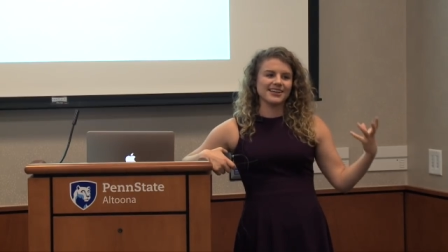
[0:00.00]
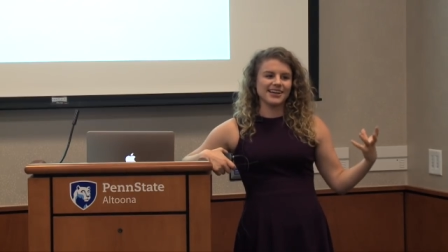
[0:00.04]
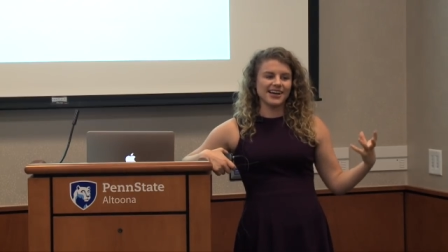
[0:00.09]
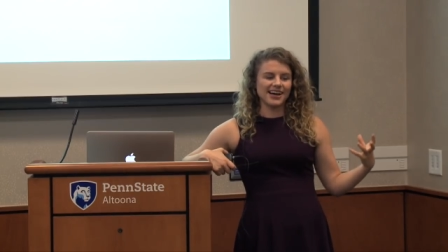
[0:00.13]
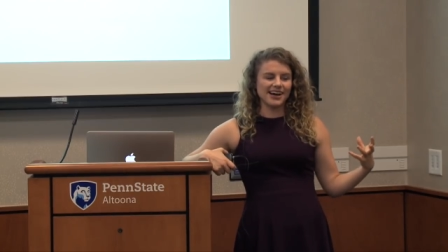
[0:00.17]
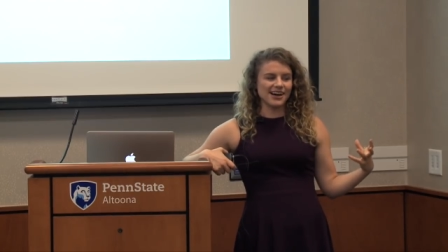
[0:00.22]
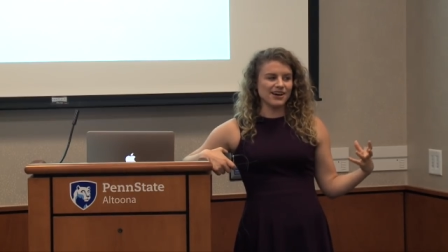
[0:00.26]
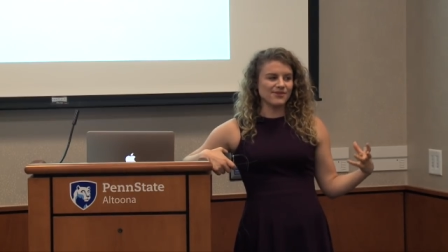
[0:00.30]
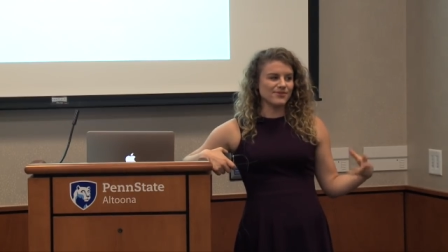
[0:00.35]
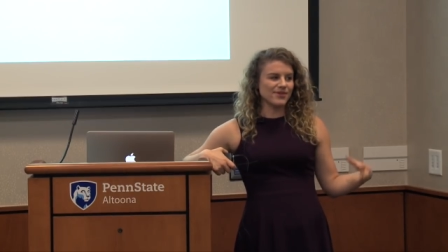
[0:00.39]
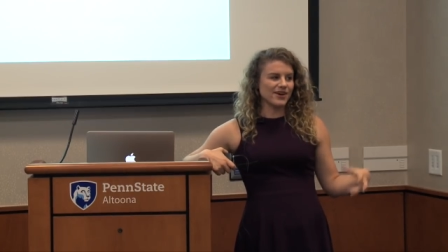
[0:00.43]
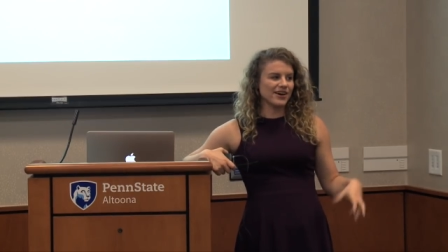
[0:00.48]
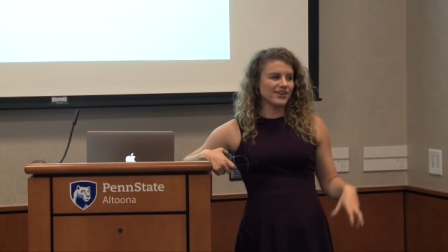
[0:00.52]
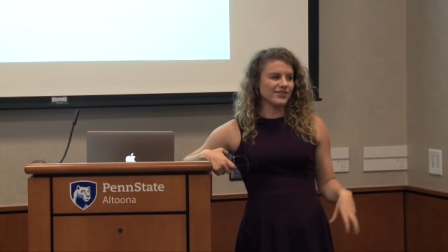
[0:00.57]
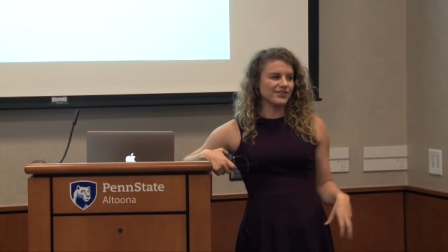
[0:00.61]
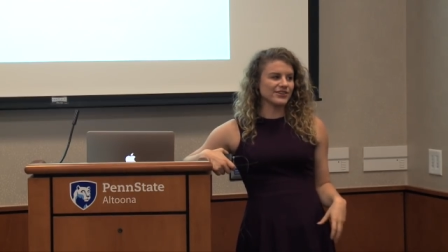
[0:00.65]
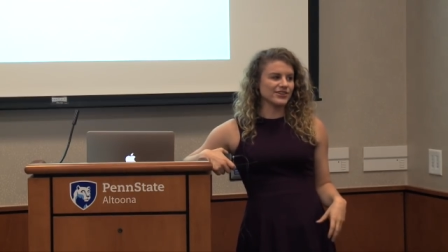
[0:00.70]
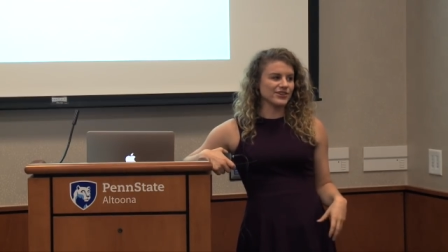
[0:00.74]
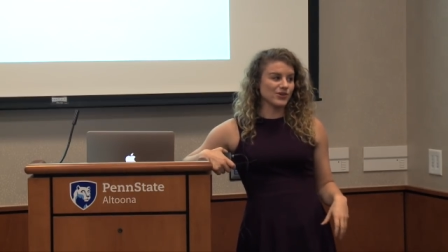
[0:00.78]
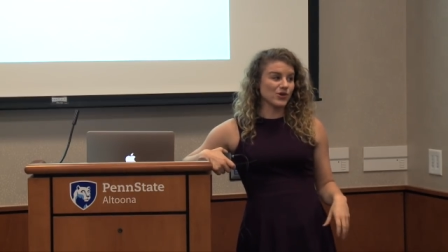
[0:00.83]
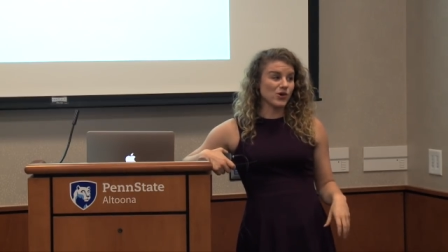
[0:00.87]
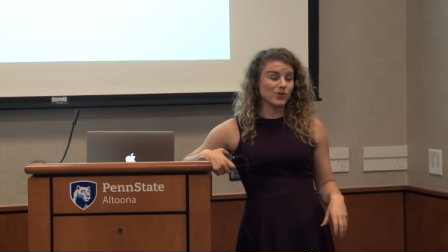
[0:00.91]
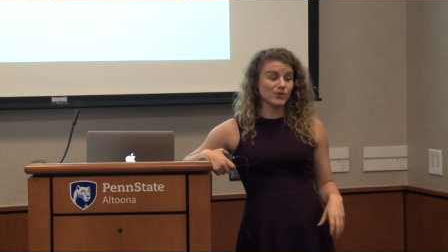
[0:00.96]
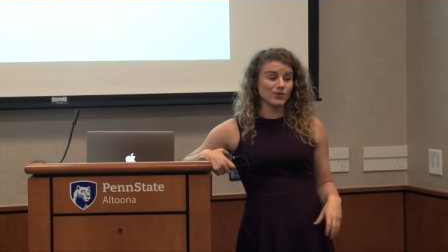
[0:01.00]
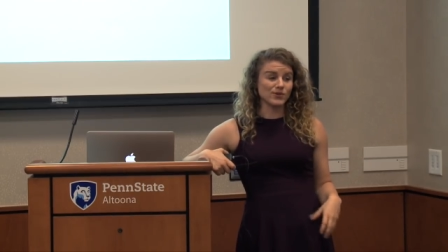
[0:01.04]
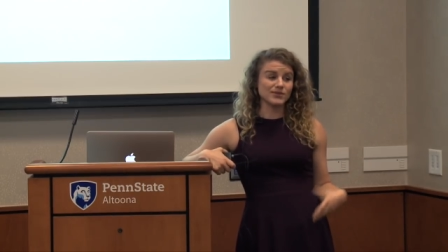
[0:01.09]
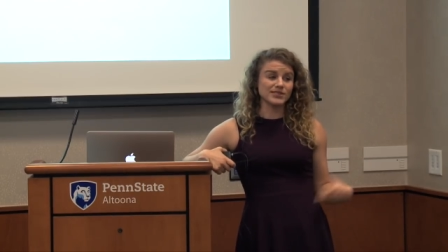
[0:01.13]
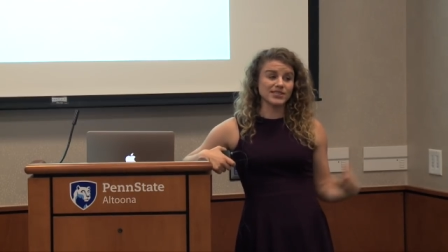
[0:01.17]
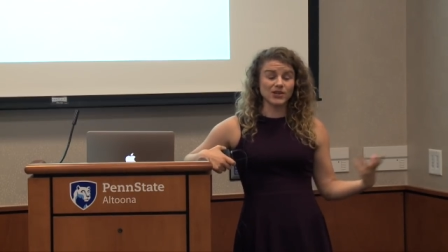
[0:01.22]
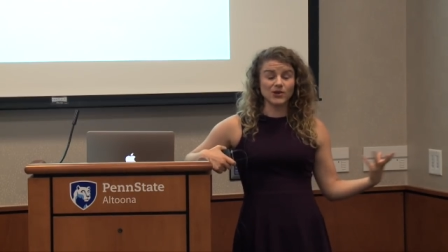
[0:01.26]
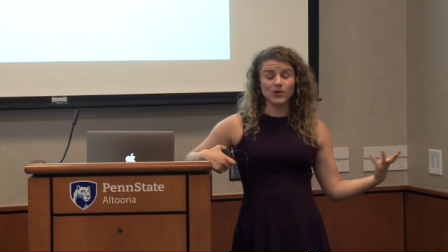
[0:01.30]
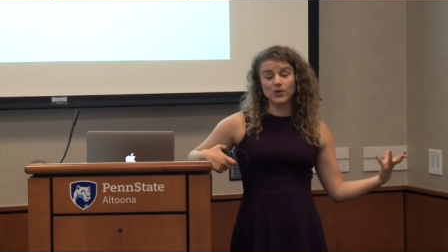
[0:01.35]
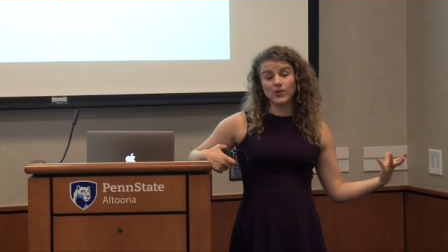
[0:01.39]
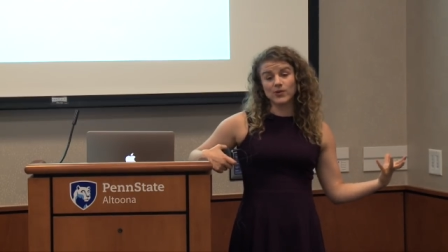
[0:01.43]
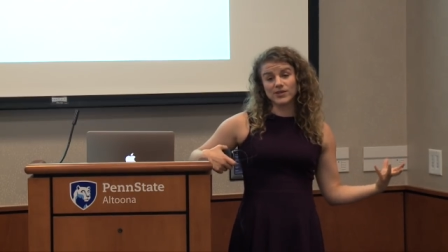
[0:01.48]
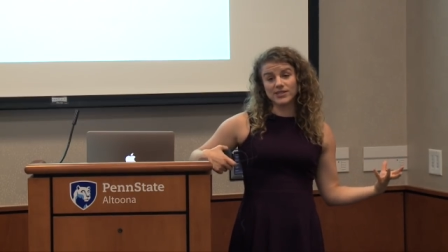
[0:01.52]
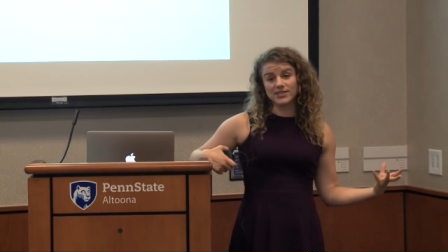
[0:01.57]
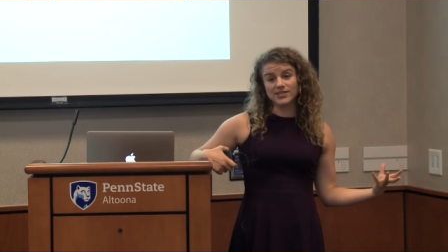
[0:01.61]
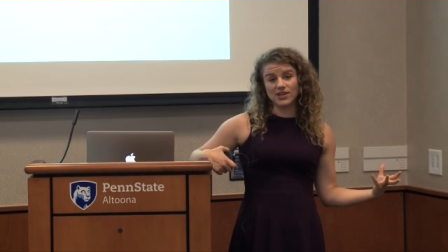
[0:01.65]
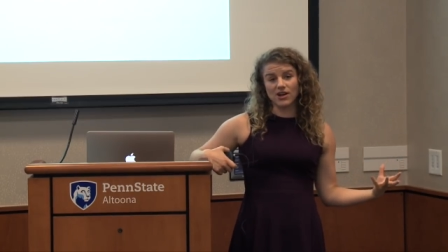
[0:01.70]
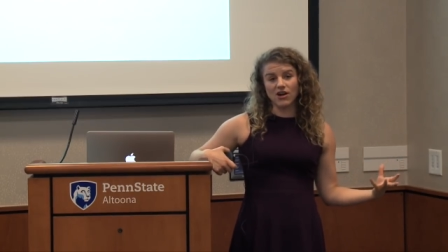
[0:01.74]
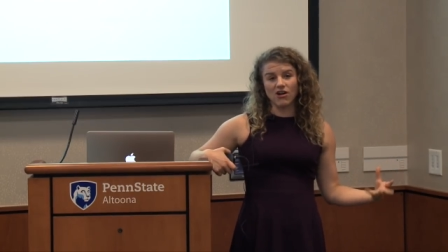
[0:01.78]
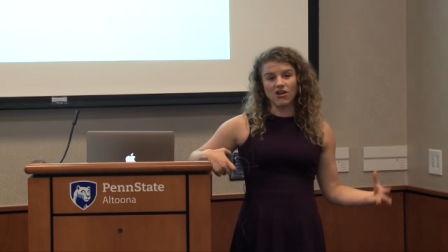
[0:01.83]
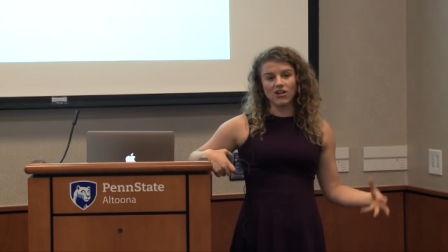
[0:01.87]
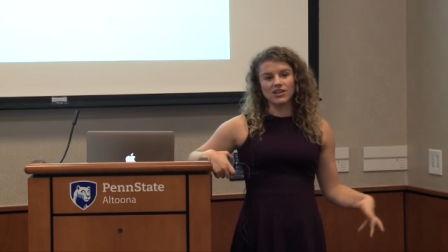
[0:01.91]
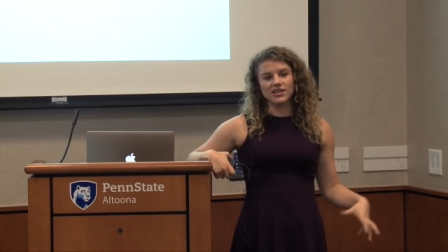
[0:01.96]
other hormones like
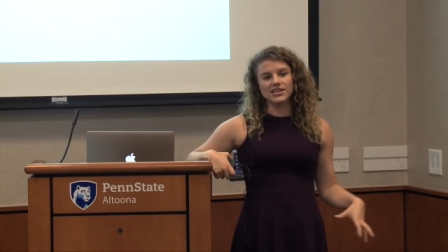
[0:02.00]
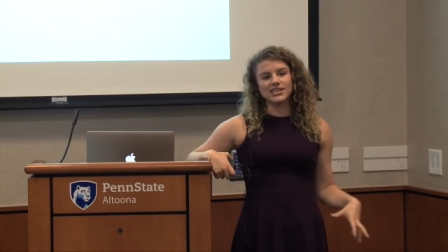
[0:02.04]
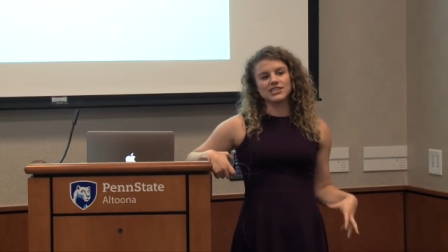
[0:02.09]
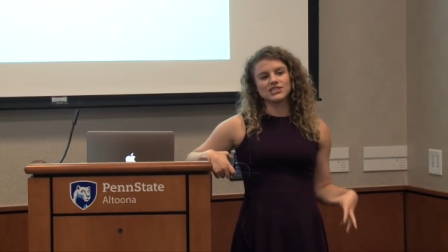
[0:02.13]
cortisol